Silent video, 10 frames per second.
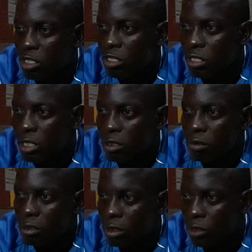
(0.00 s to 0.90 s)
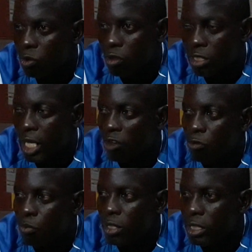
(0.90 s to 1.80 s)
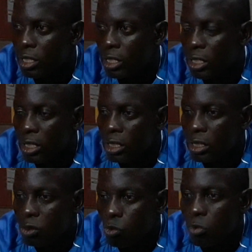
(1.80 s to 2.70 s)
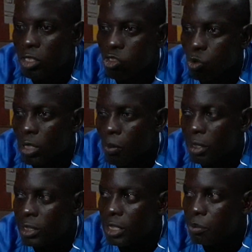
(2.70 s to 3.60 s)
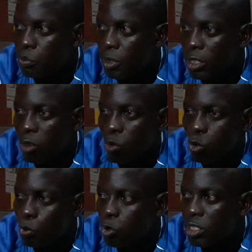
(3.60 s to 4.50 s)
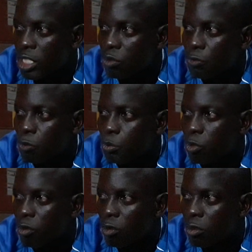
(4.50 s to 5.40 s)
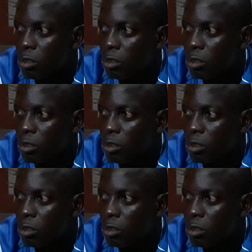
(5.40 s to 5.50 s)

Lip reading: system, a style of play to make sure that my team play a good possession football,